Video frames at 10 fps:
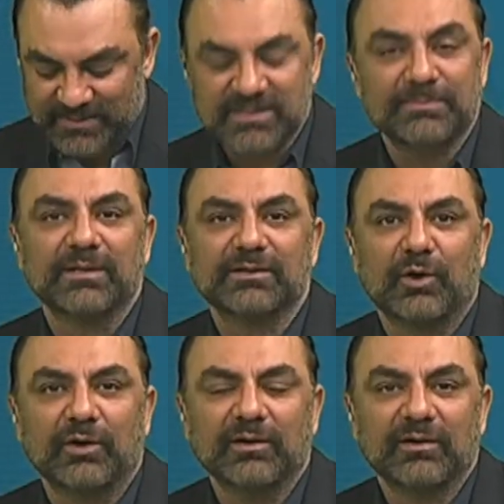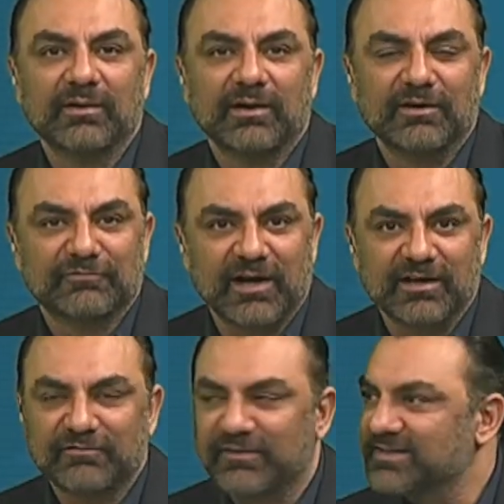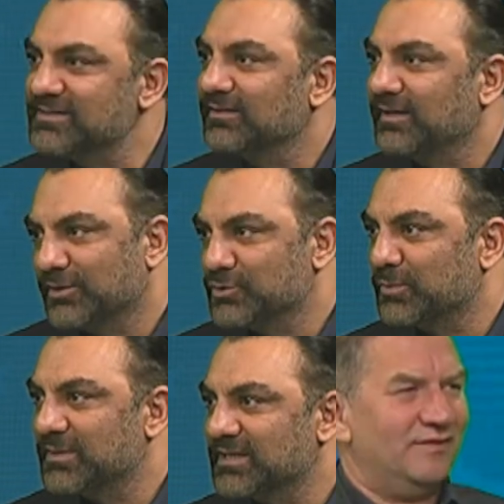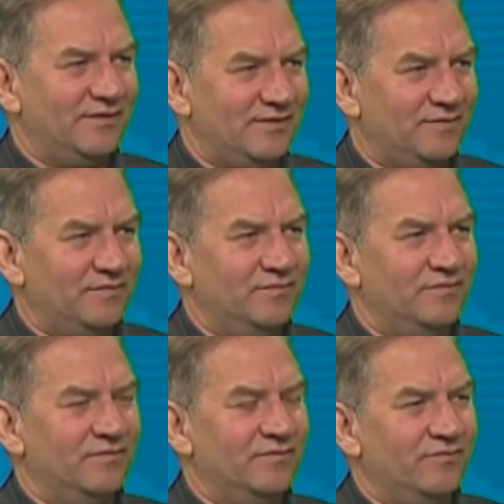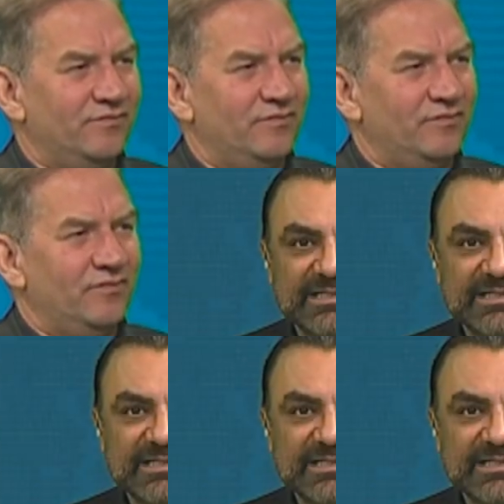expert on Afghan affairs. Thank you so much, Khan Saab, for your time. And on